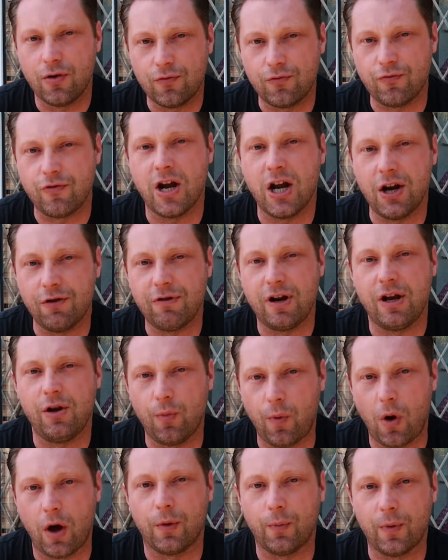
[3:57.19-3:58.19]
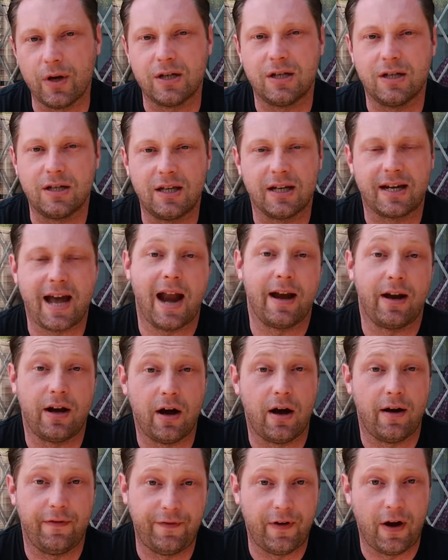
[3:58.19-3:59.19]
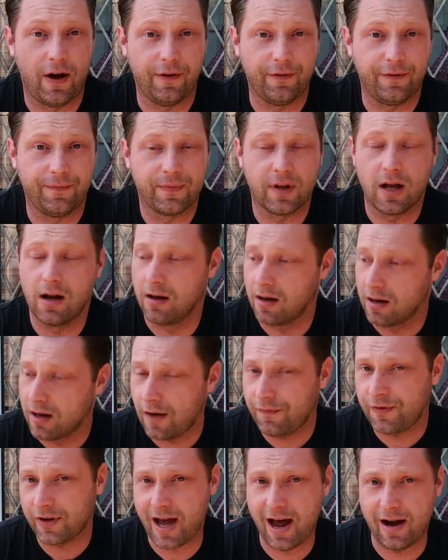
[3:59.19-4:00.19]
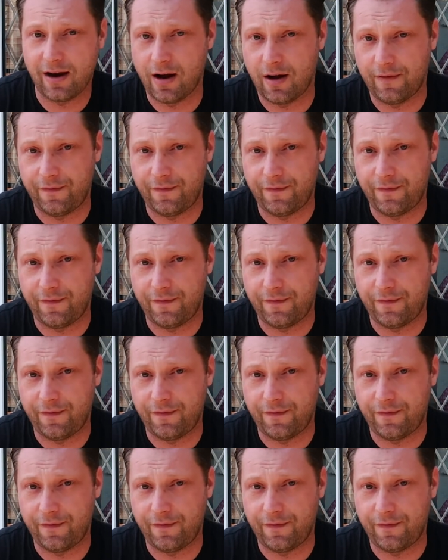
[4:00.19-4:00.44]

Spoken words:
really, really want, which is the Canon R5. Love the Canon